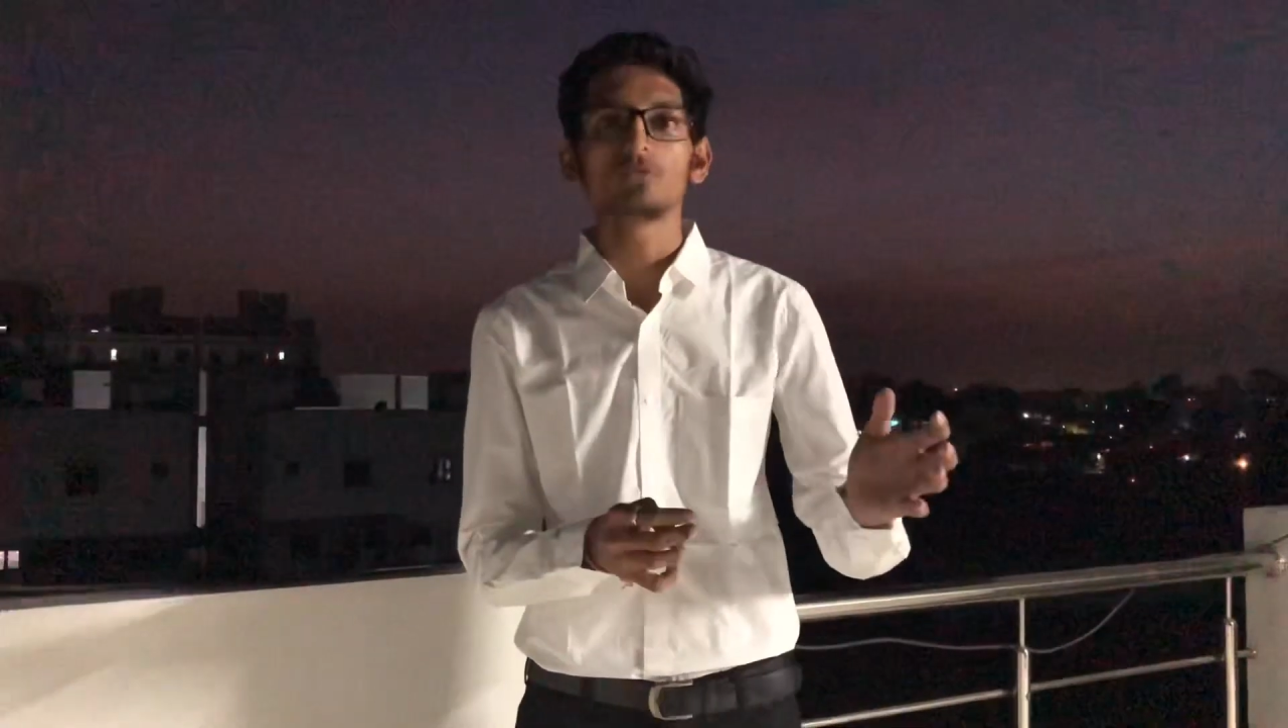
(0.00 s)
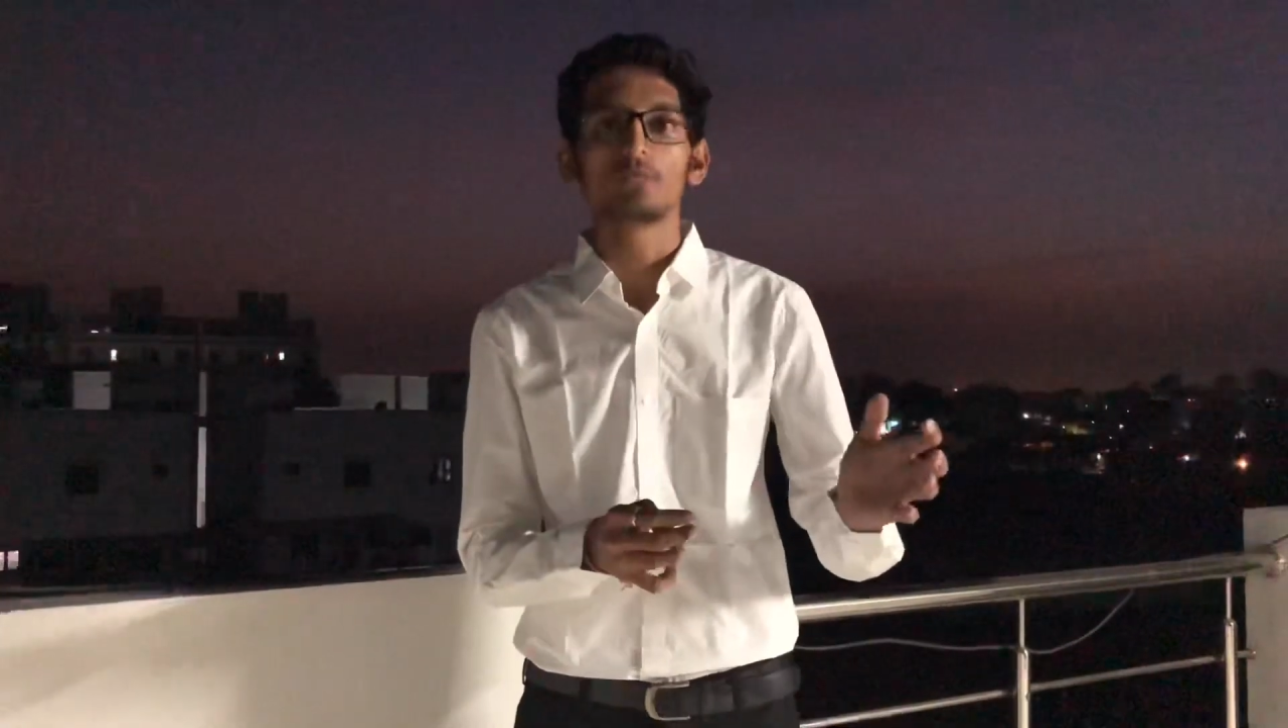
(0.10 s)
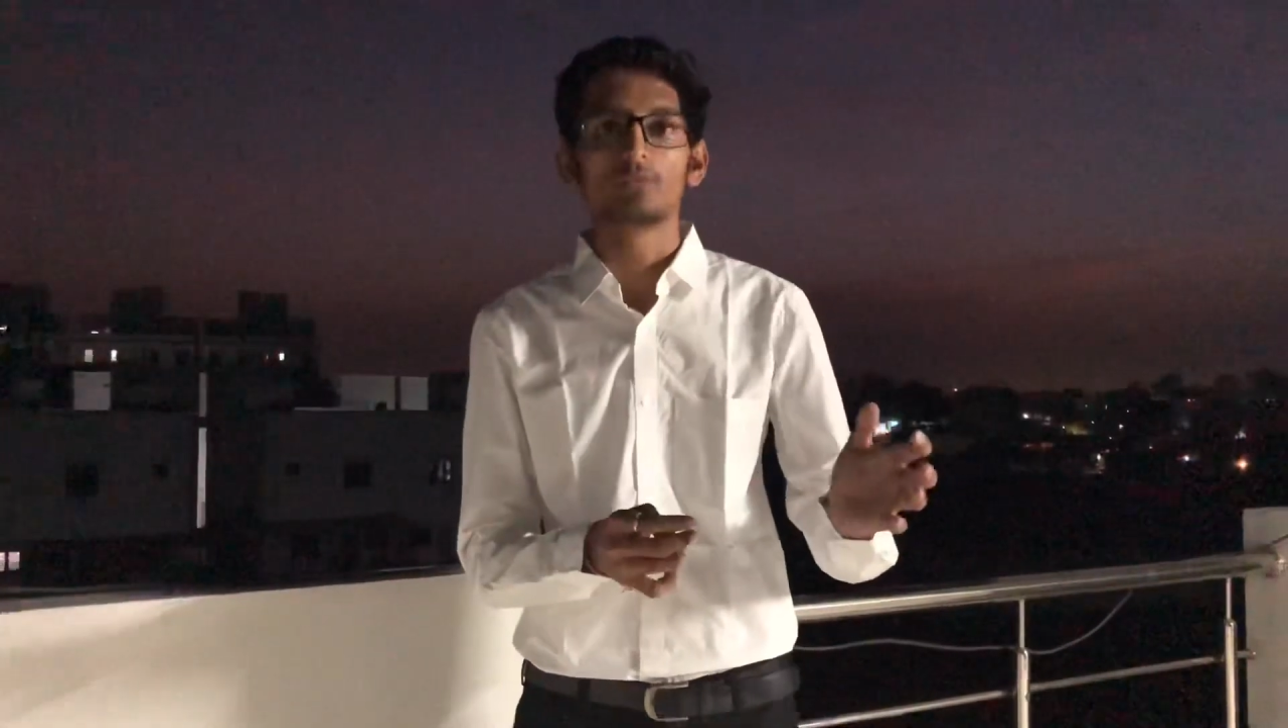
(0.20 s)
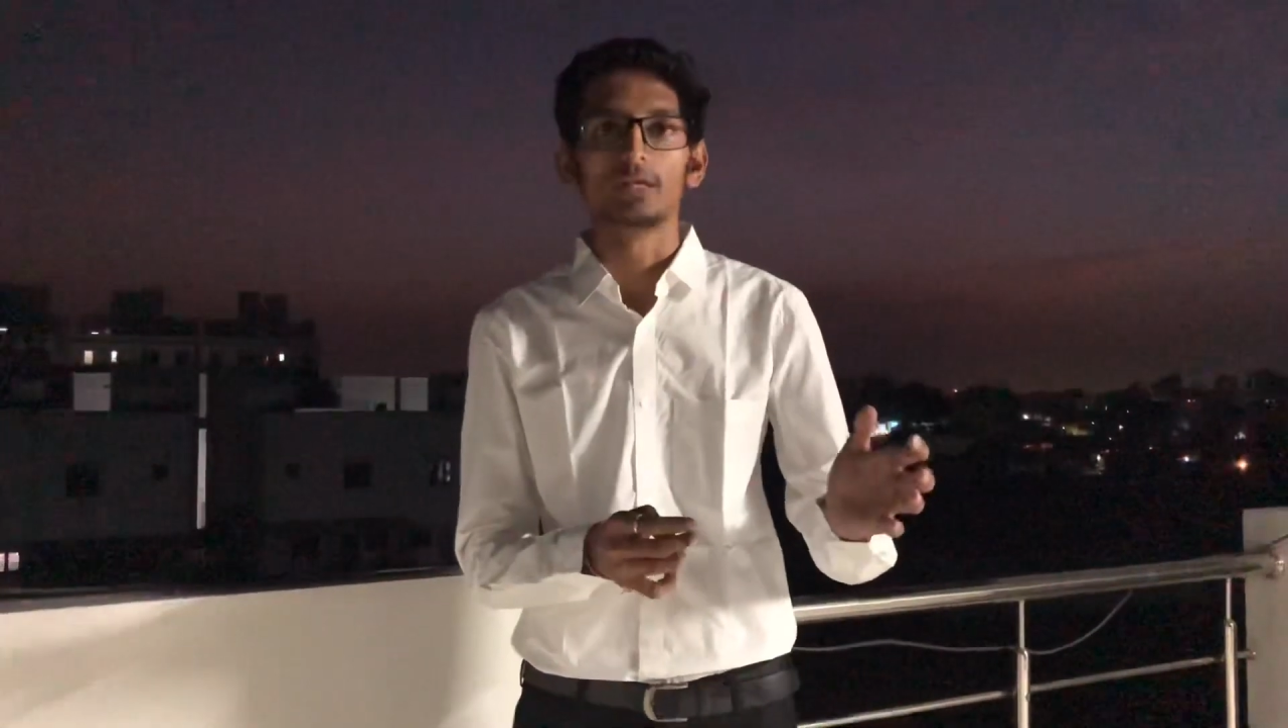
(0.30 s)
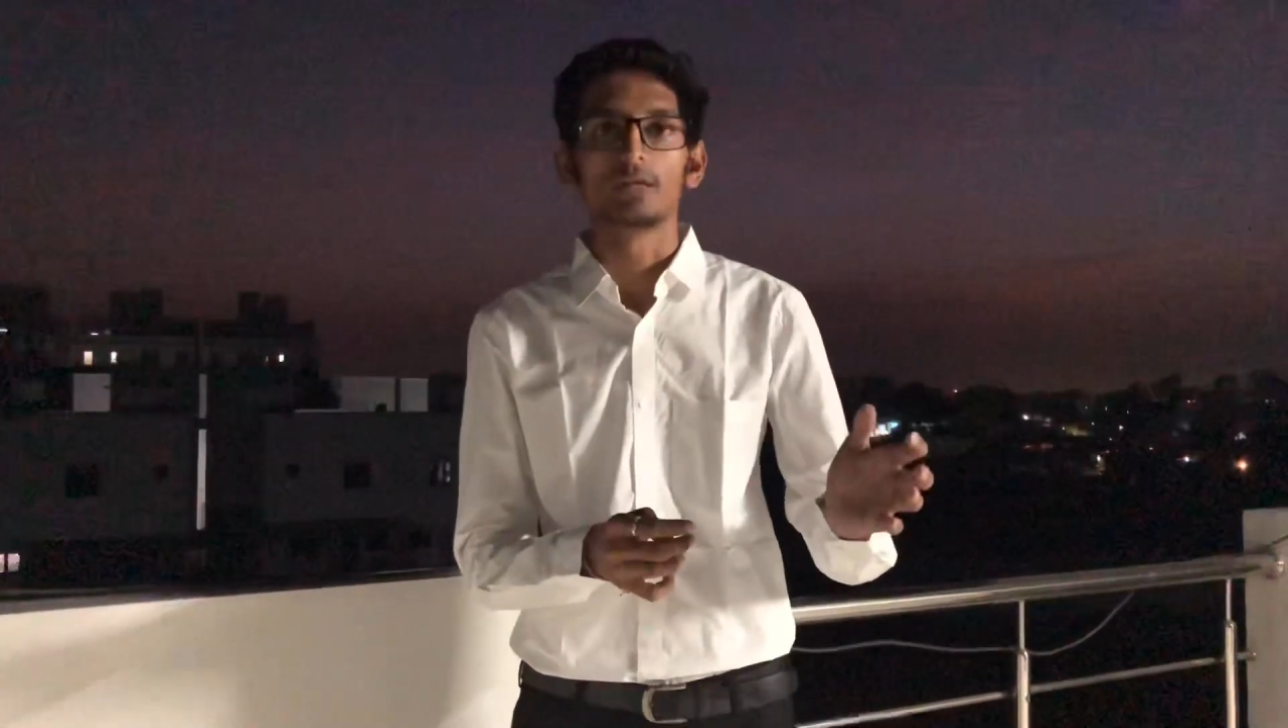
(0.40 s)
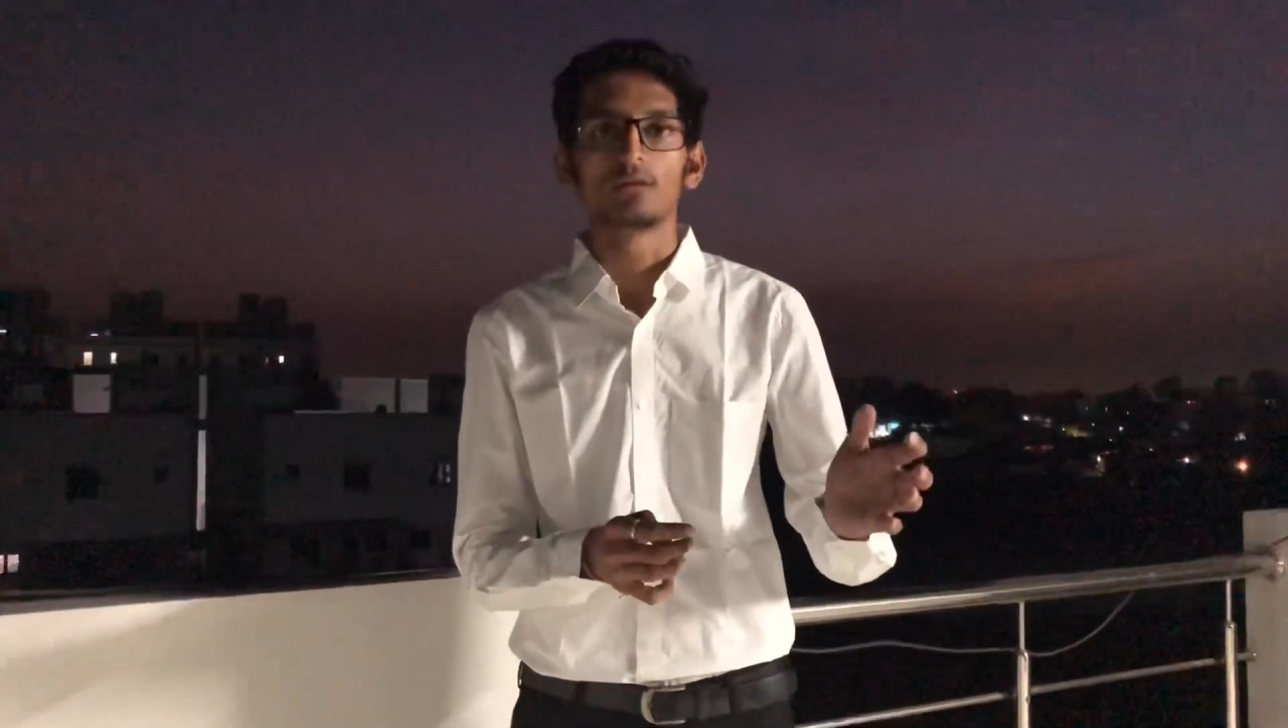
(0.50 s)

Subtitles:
of that.